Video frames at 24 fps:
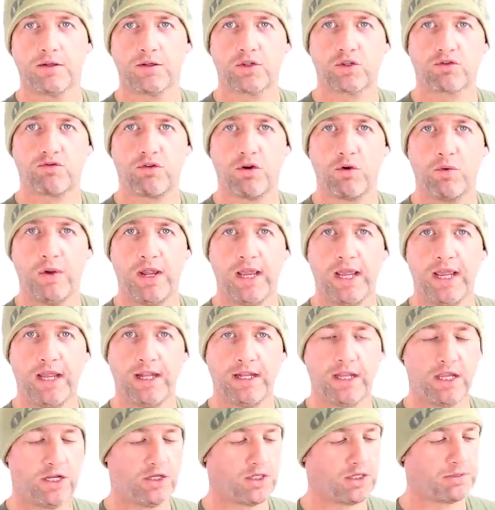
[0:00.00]
screw
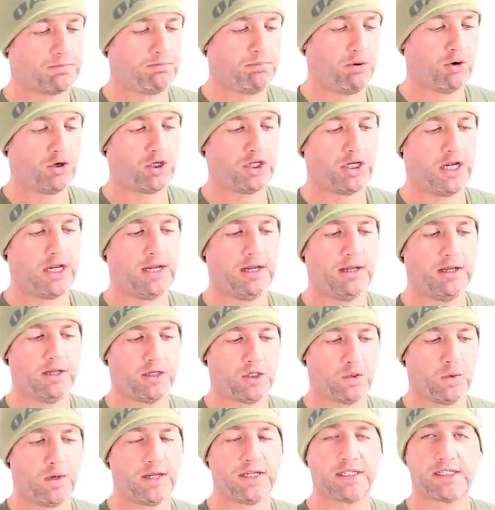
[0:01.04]
here, you just push in,
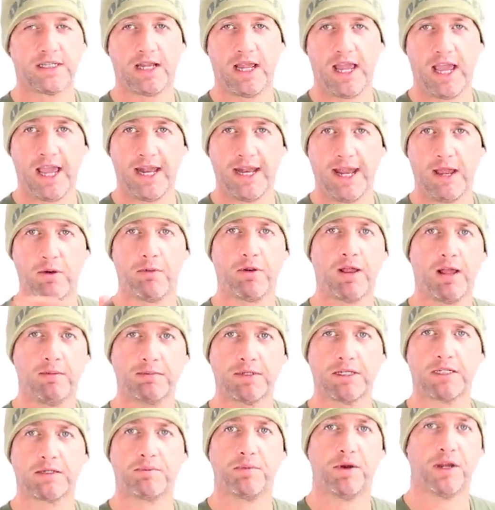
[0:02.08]
twist, and out
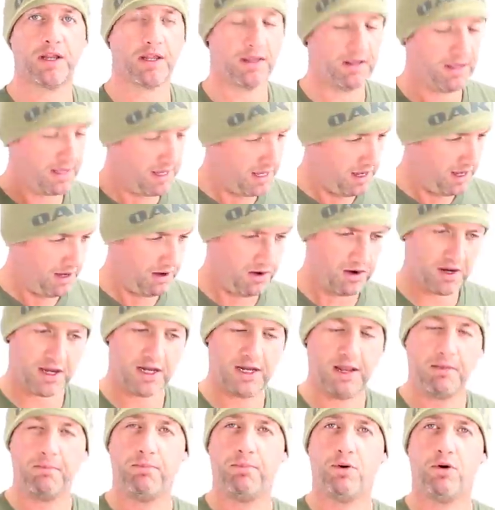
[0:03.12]
comes a spring. I
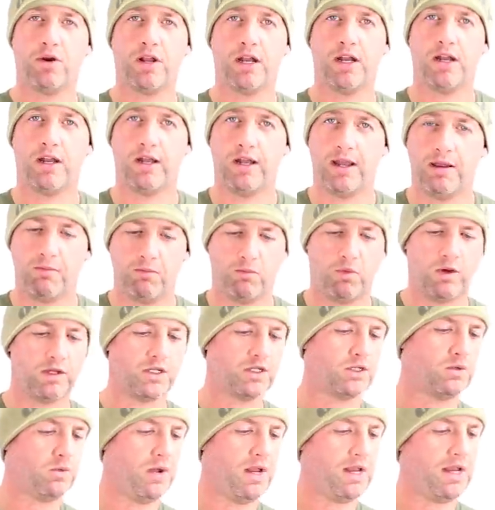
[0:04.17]
can then put in an
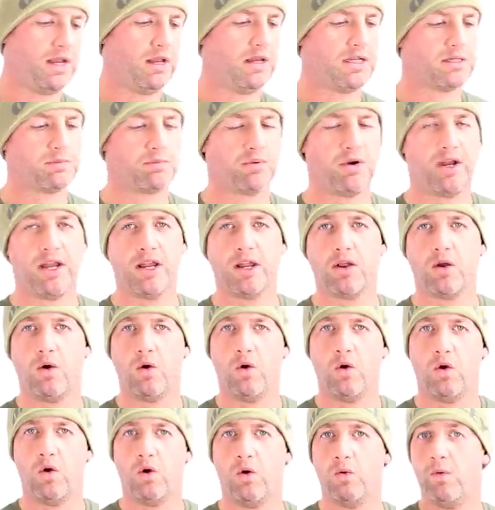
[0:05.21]
M120 spring
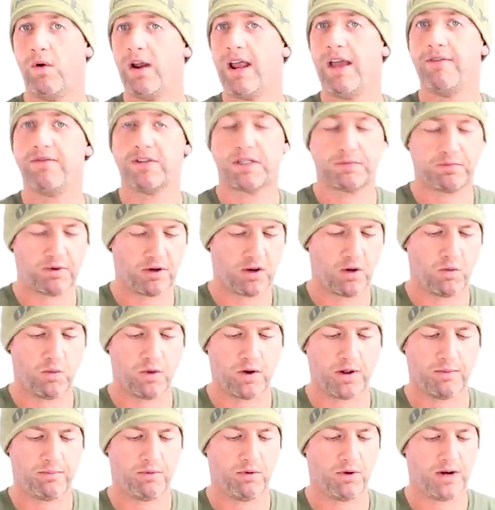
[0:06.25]
or whatever spring I
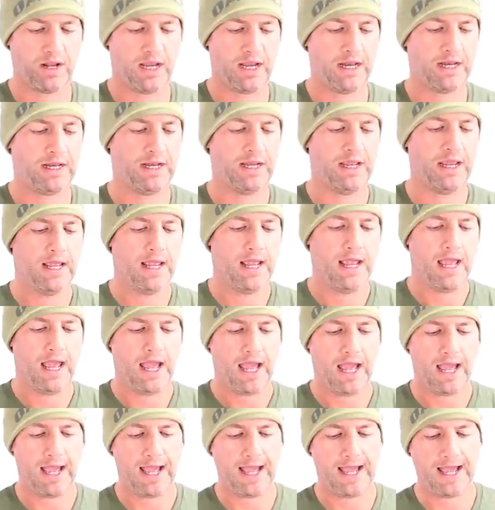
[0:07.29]
want to put in,
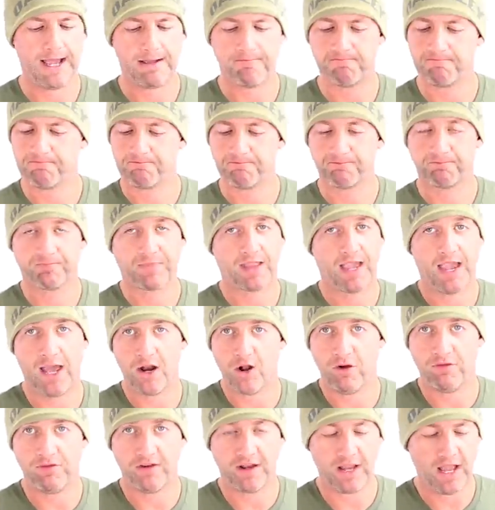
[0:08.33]
and
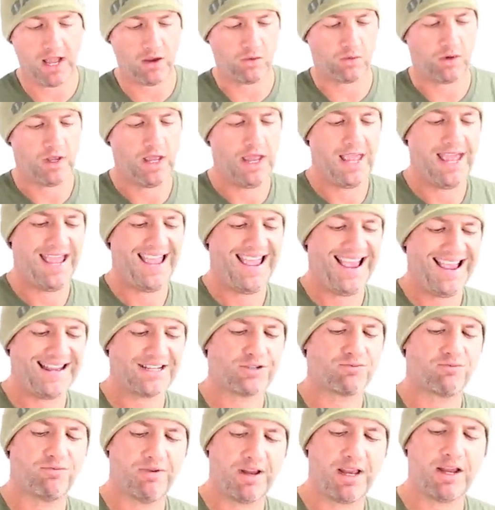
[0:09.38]
off I go.
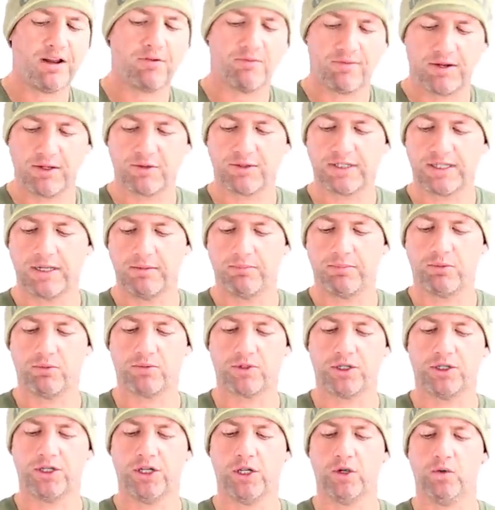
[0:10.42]
It's real, real simple
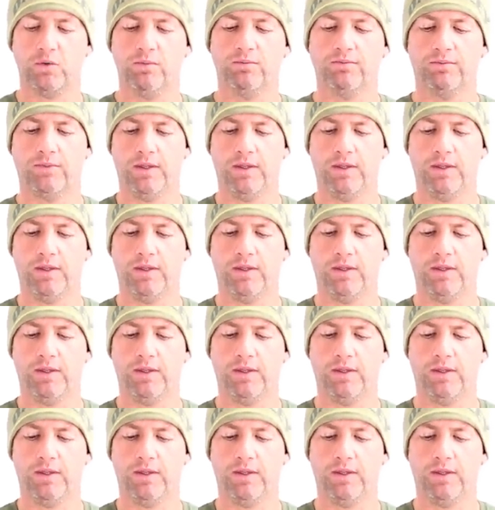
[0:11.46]
to do.